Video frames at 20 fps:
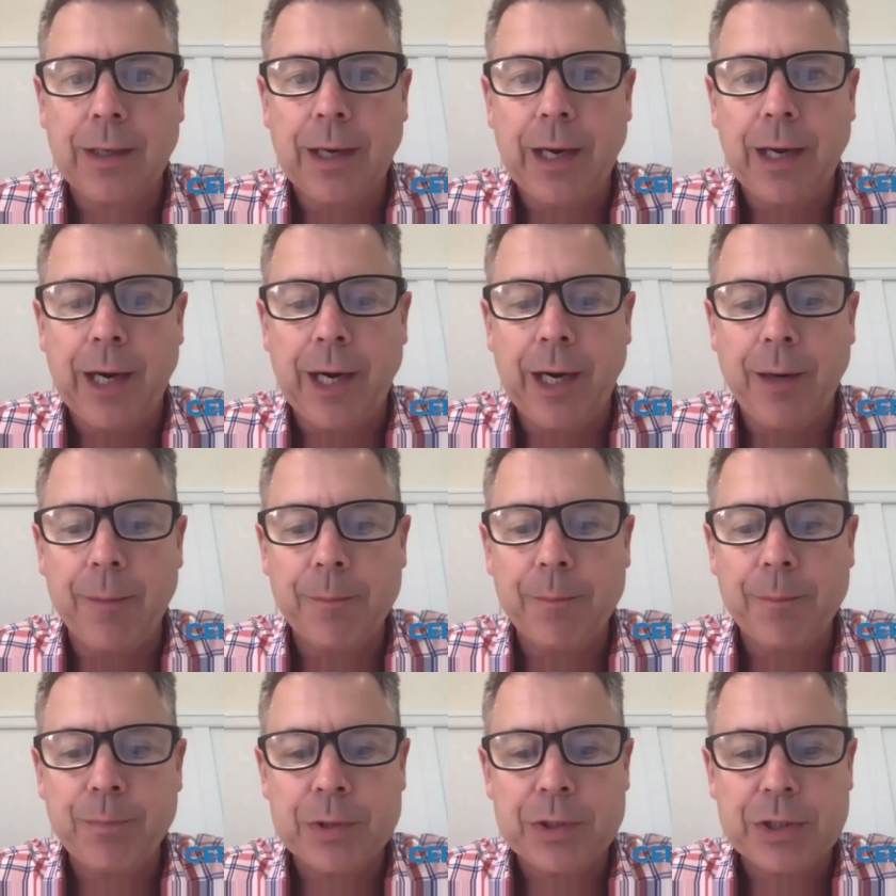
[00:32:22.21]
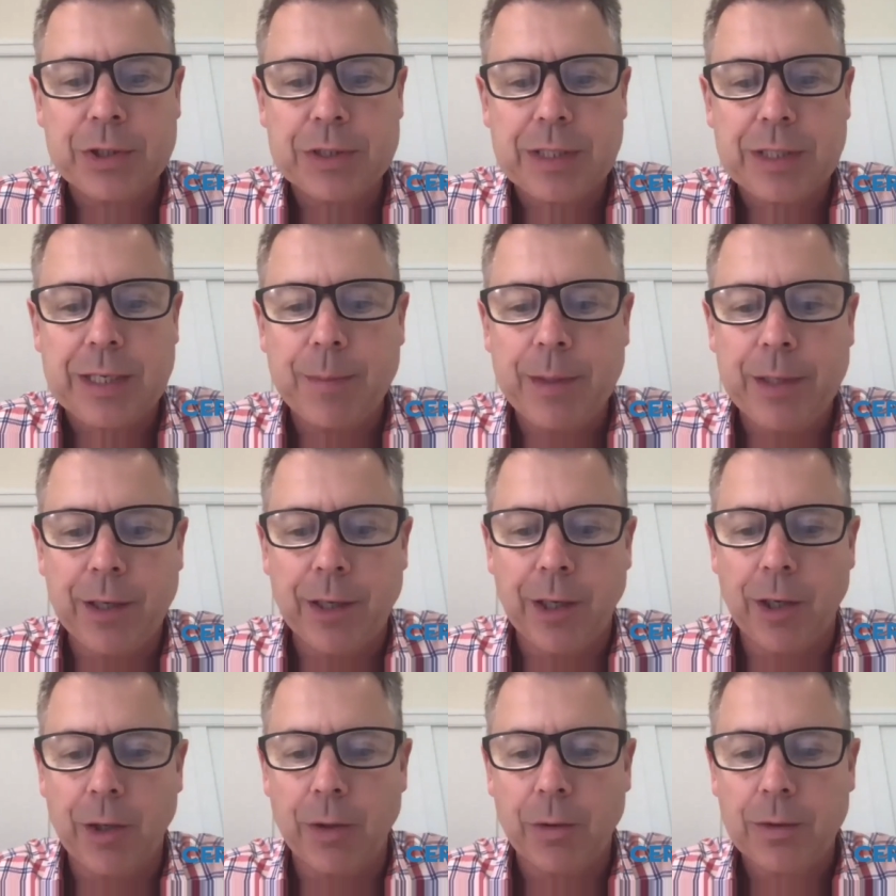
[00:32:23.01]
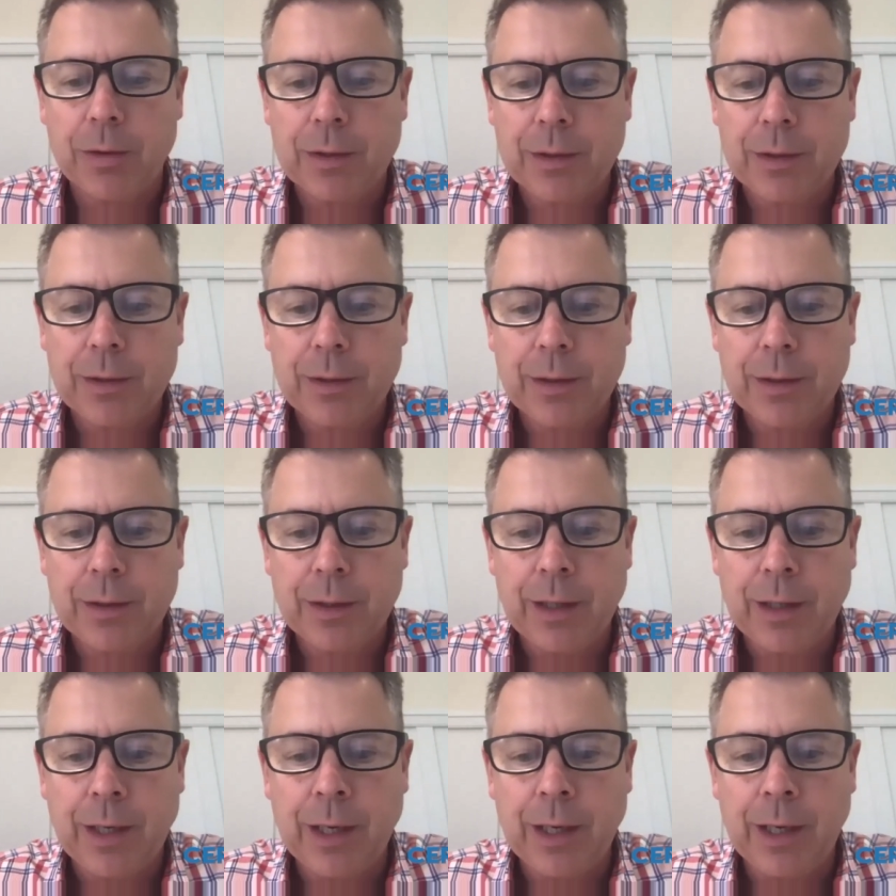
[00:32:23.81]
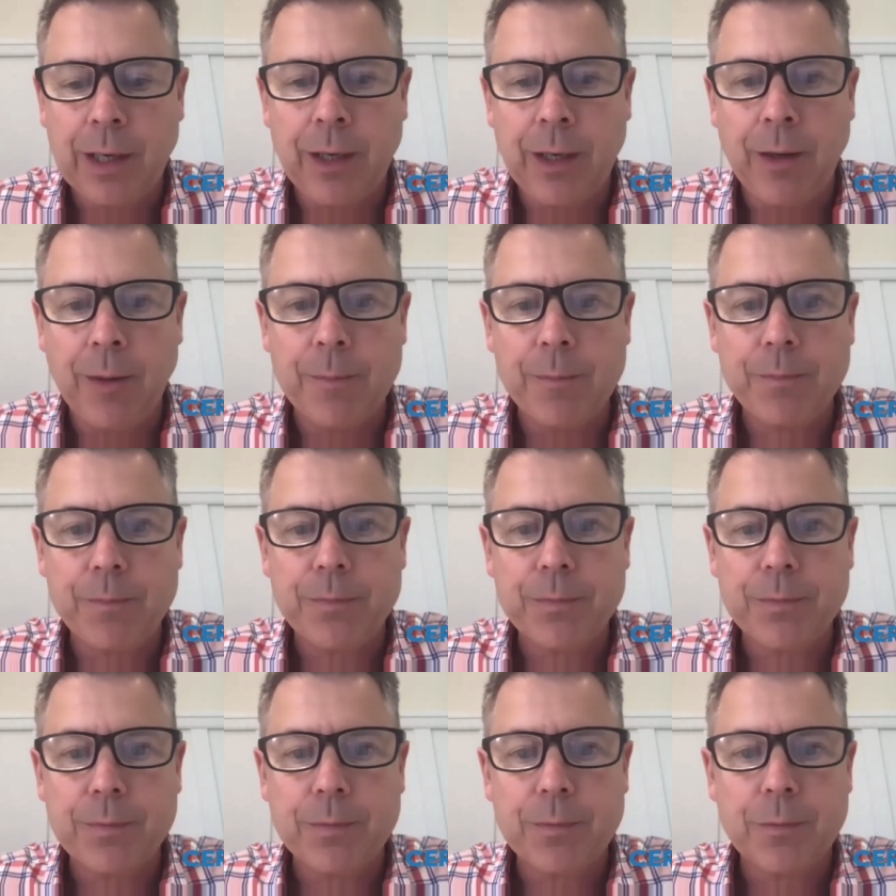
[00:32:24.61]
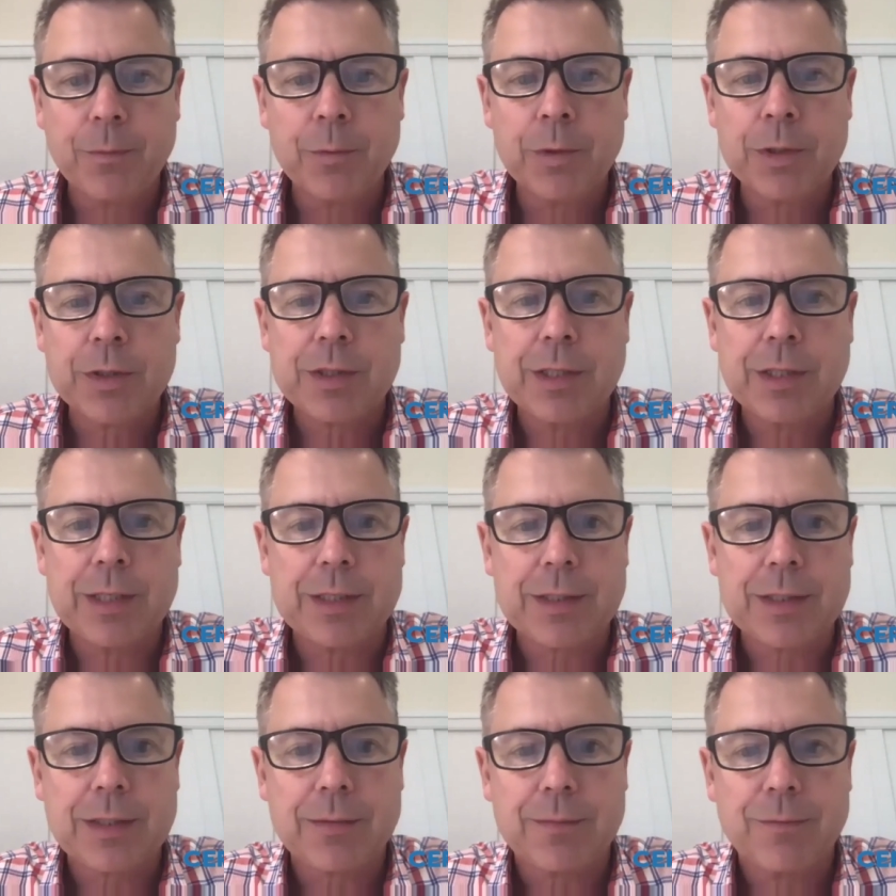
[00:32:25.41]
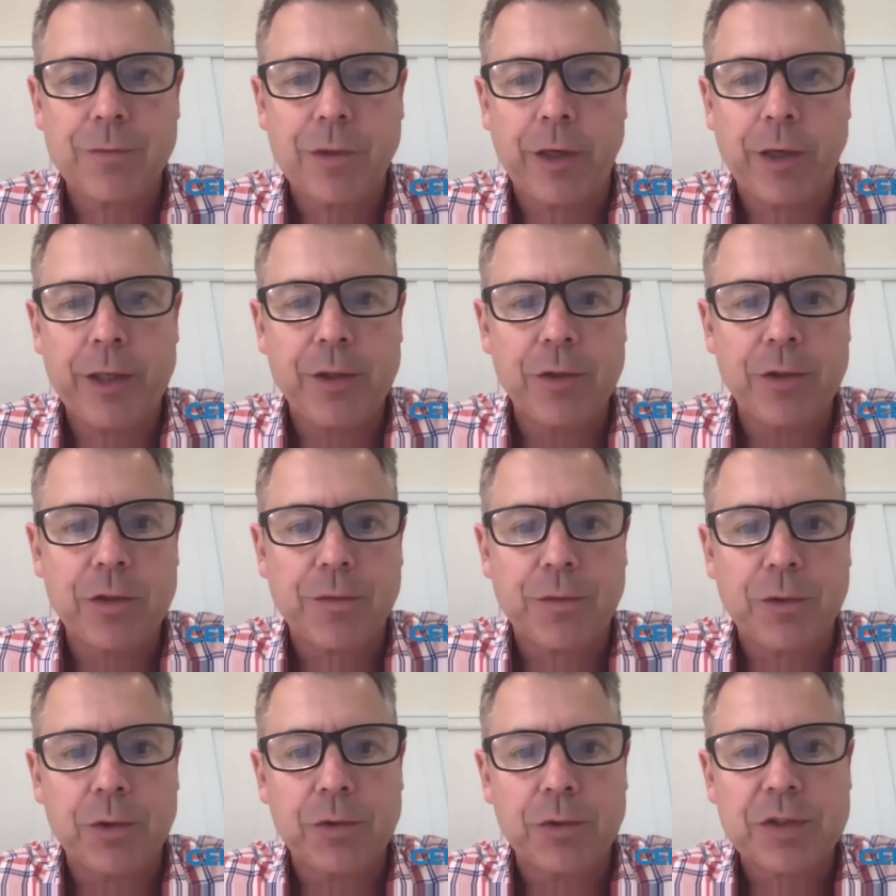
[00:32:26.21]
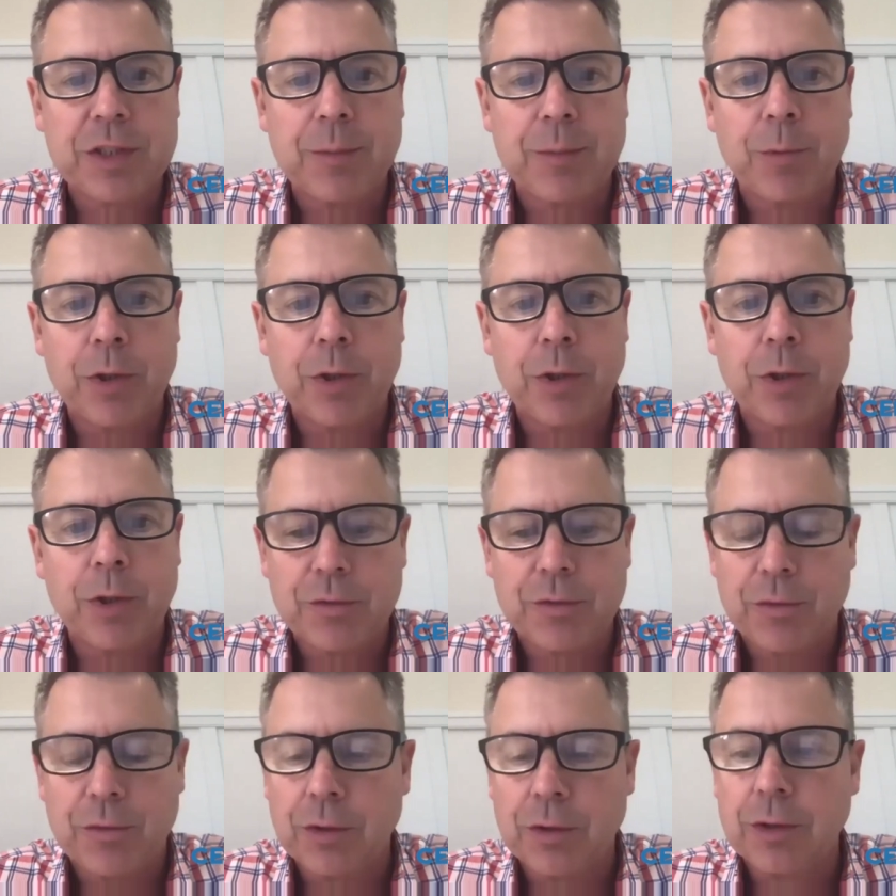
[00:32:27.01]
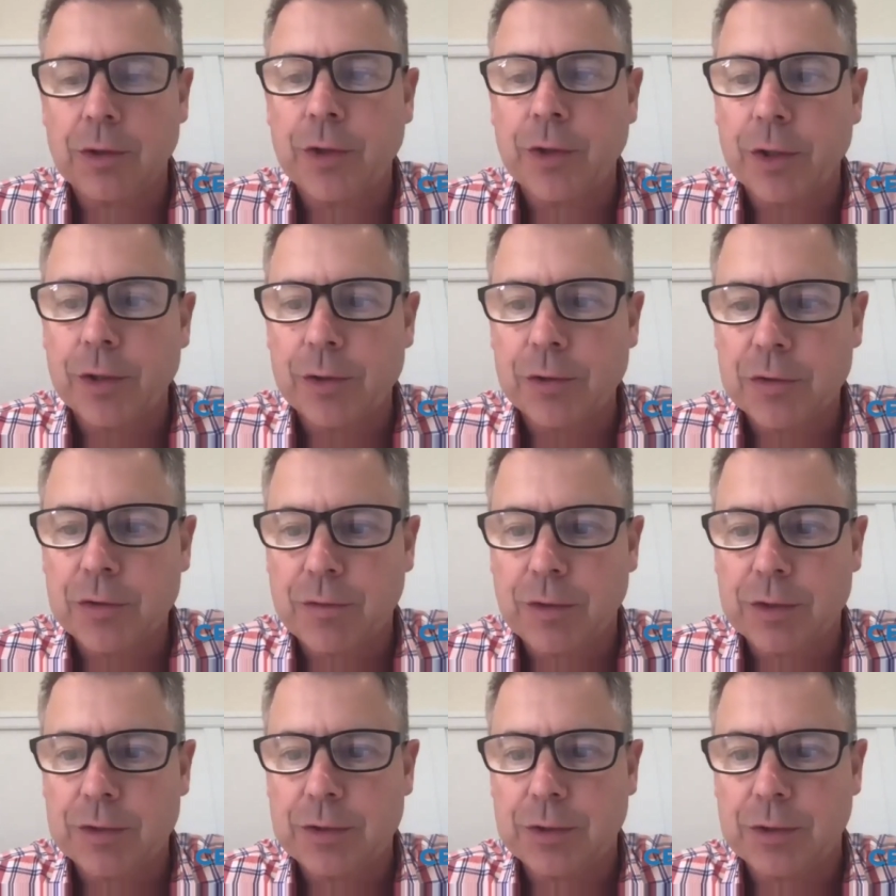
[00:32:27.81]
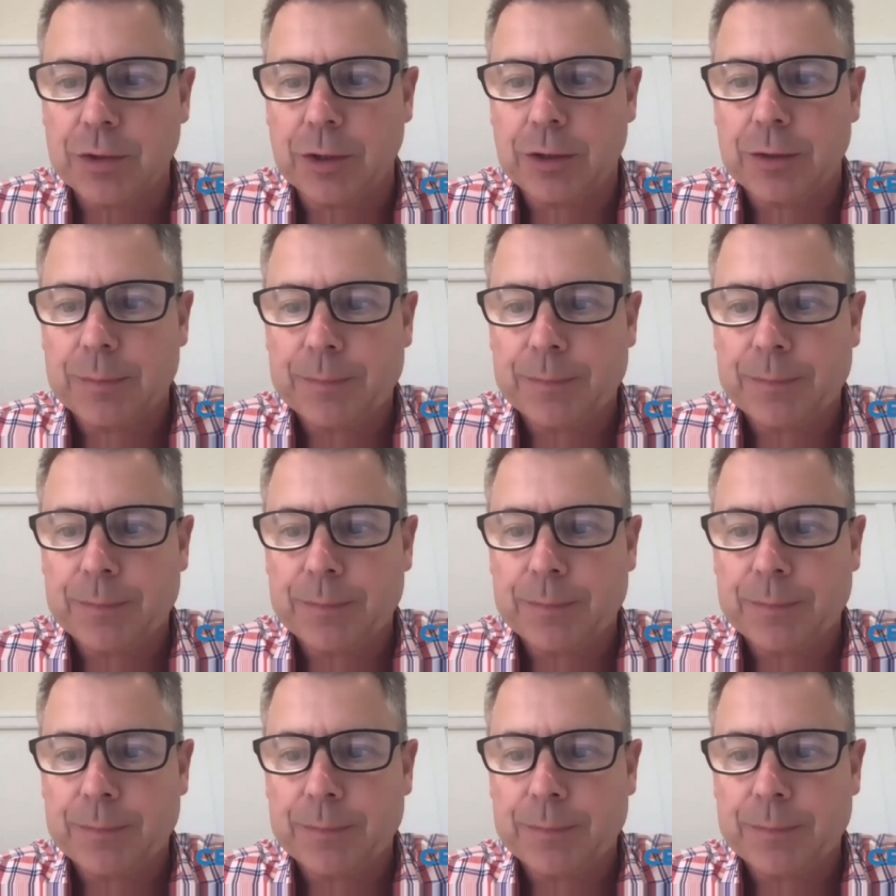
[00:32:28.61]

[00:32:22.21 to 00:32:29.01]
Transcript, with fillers: Um, but just let me know, um, was this very useful, somewhat useful, or not useful at all?